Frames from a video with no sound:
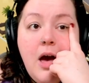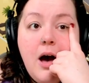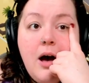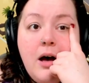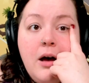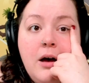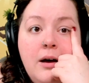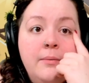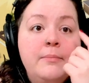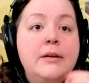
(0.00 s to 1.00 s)

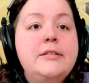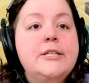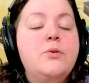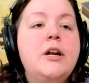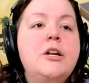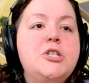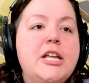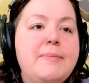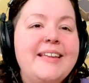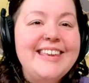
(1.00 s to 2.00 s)
Um Discord under
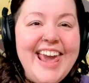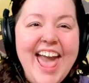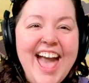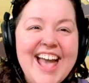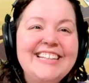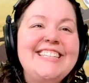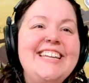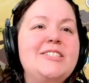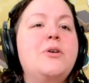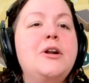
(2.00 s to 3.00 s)
Jellybean. Yeah, it's
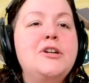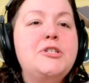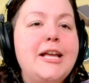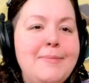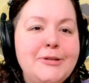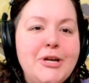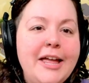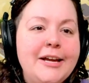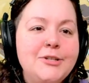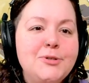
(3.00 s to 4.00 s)
Discord under Jellybean
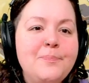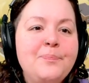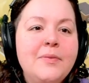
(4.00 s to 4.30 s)
challenge.